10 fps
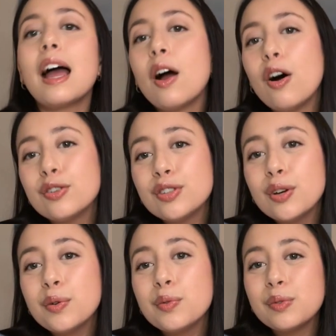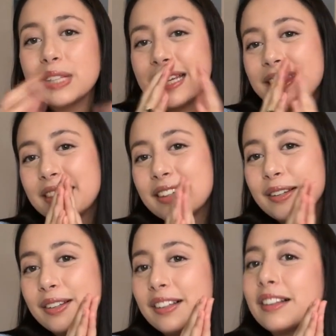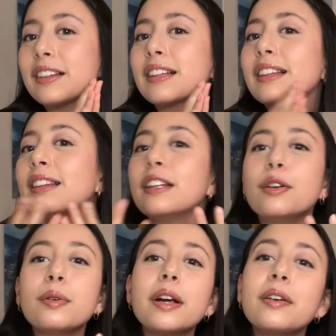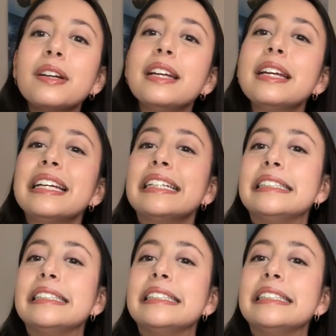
Also, like, the literary,